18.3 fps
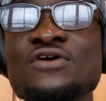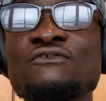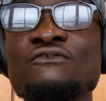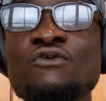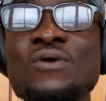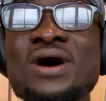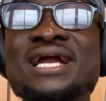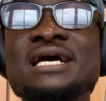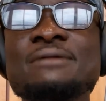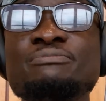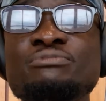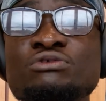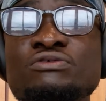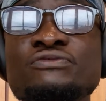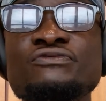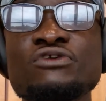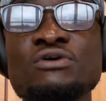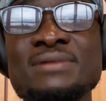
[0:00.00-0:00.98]
for an
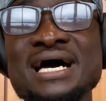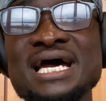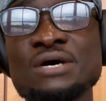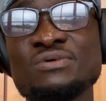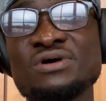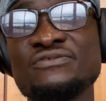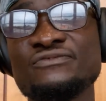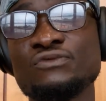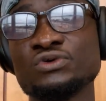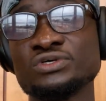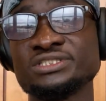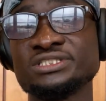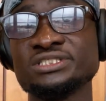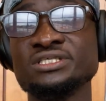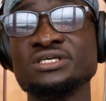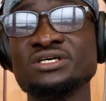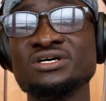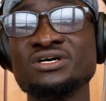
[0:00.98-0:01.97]
approved Form
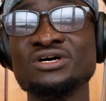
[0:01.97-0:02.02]
I-140.